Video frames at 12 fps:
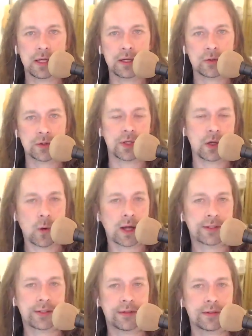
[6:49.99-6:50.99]
interesting
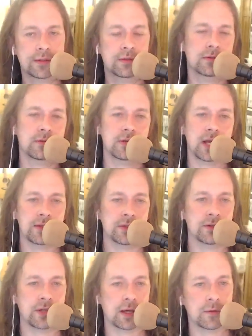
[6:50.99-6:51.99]
questions as
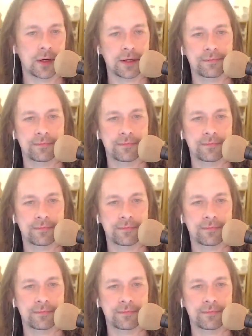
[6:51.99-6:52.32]
your takeaway.